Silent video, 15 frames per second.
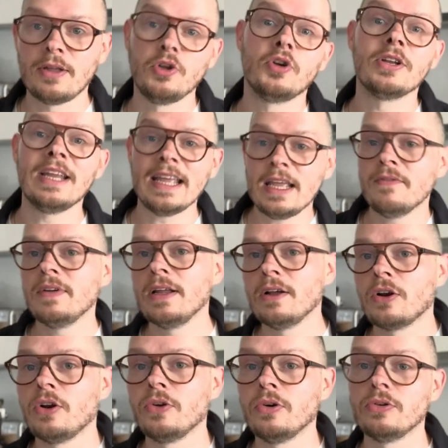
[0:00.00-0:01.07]
you can even
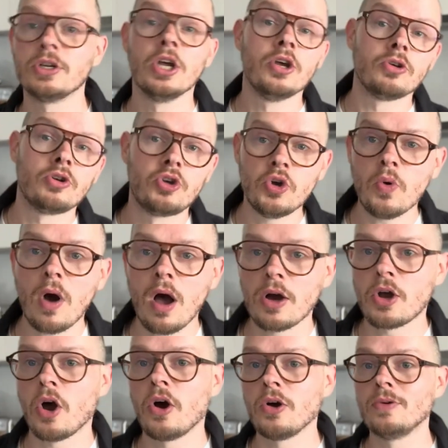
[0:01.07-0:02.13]
include QR
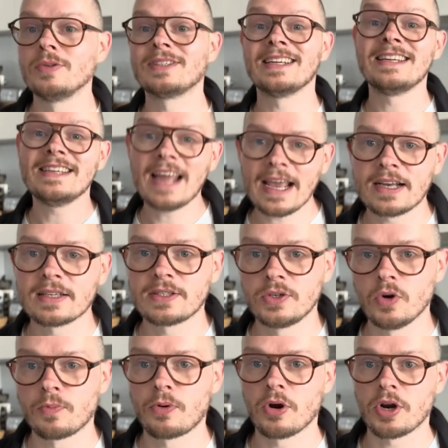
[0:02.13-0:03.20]
codes next to
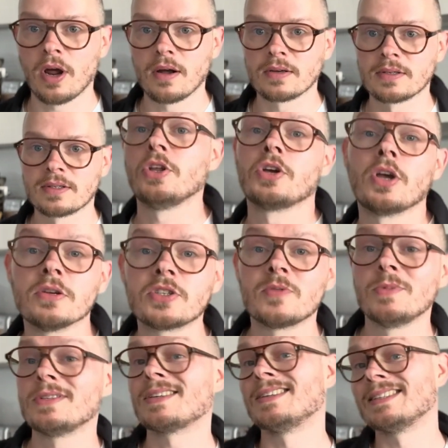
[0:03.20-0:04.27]
your product so that
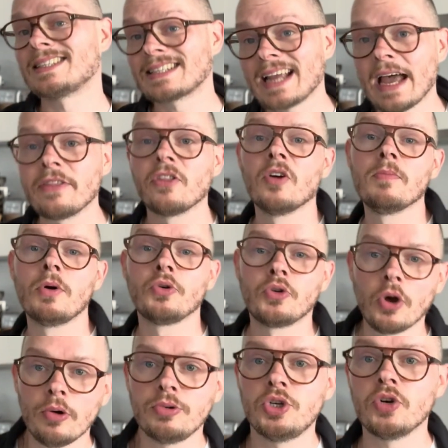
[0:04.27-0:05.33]
customers can scan them,
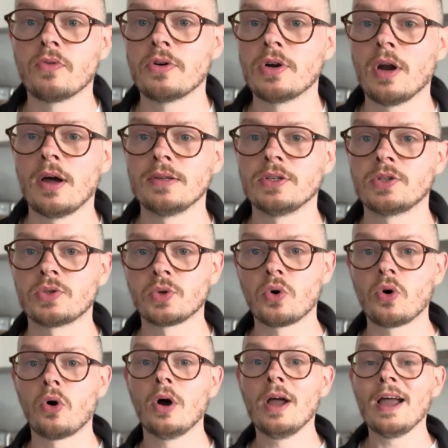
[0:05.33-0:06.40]
go to your online
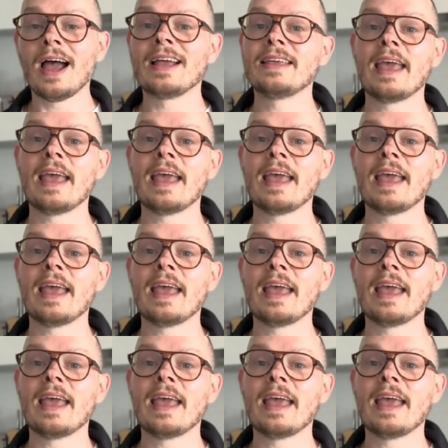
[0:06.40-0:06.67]
store and